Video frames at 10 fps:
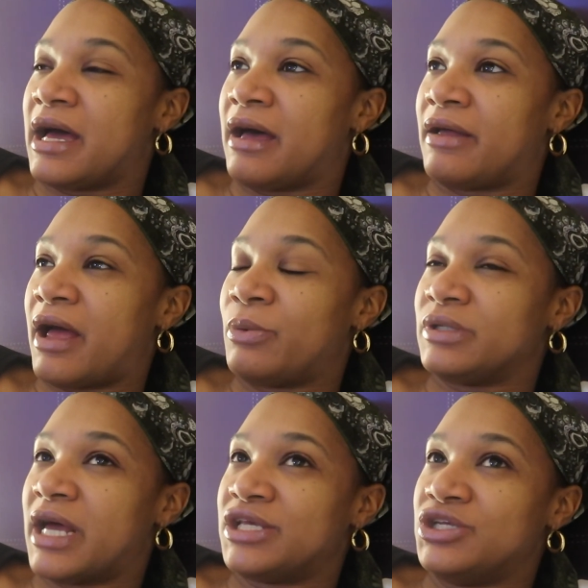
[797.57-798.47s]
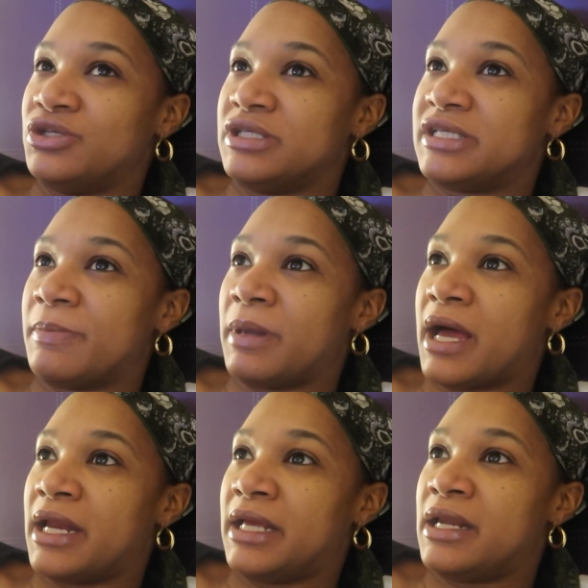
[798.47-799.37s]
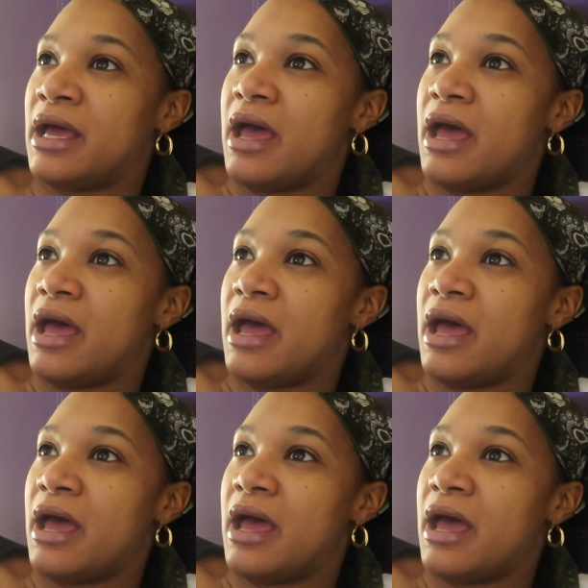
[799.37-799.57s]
It was nice to do the zip lining.